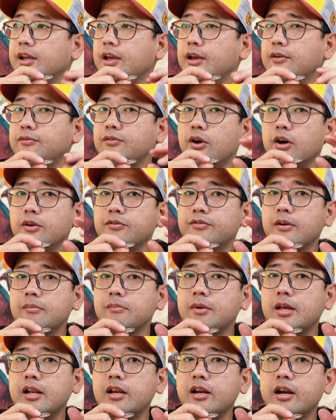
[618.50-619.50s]
if you're
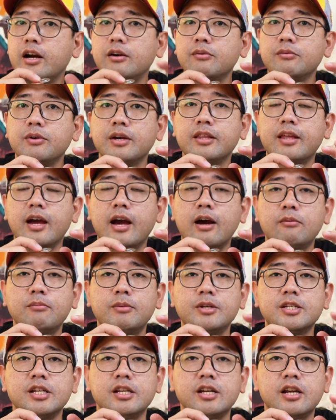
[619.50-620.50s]
familiar with how
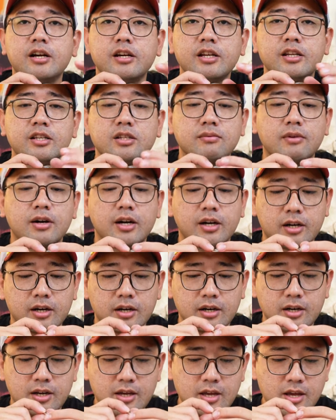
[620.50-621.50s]
machineries work,
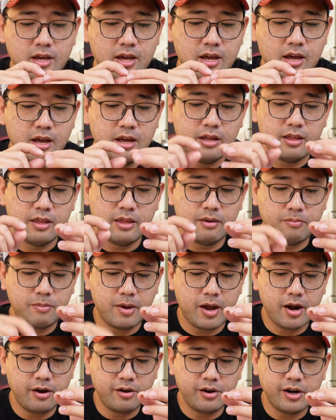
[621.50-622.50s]
the
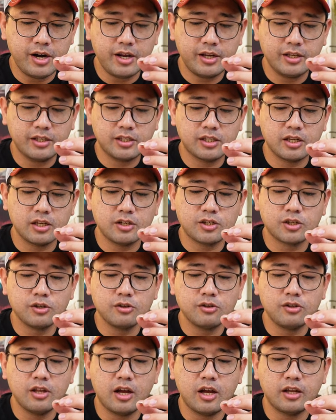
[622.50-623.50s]
bearings
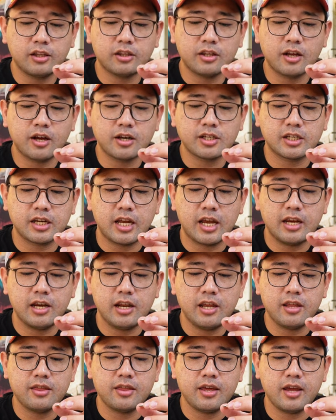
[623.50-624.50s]
should not touch
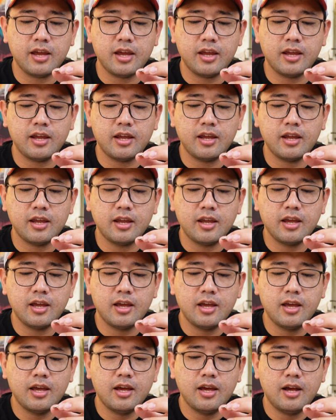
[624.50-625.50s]
anything.
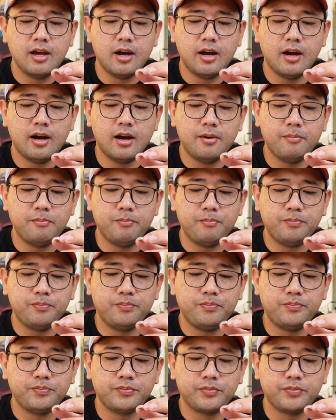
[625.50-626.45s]
Um,